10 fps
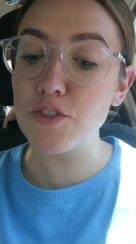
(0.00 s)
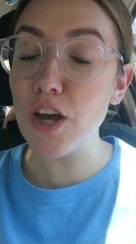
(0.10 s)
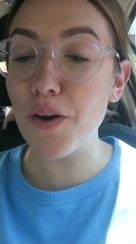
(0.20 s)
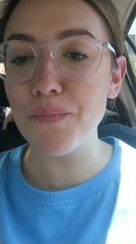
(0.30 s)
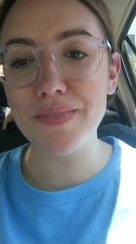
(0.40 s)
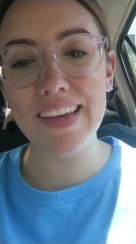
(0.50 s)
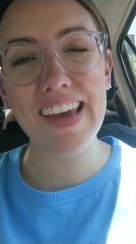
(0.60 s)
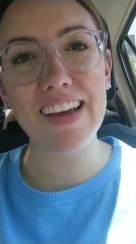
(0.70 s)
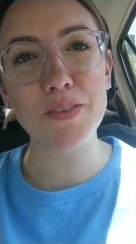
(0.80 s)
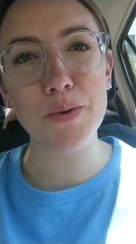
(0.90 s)
So
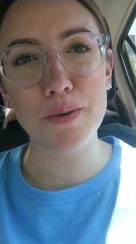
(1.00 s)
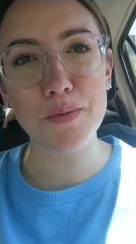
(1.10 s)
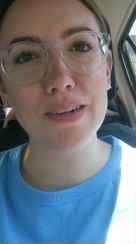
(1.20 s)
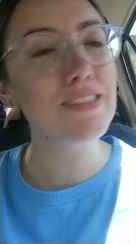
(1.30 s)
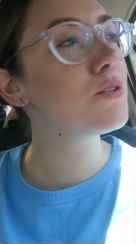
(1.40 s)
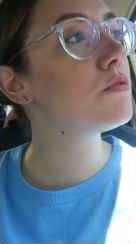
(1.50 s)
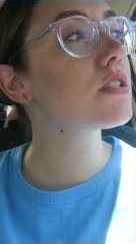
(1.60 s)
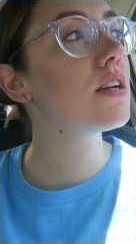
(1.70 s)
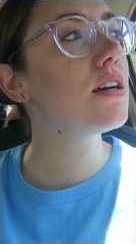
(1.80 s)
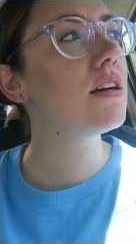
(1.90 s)
can't order one. So I'm
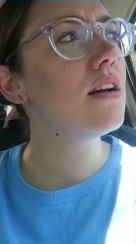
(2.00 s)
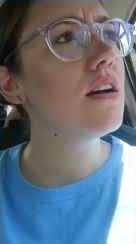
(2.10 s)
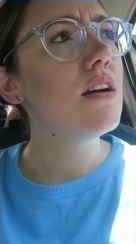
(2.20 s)
just gonna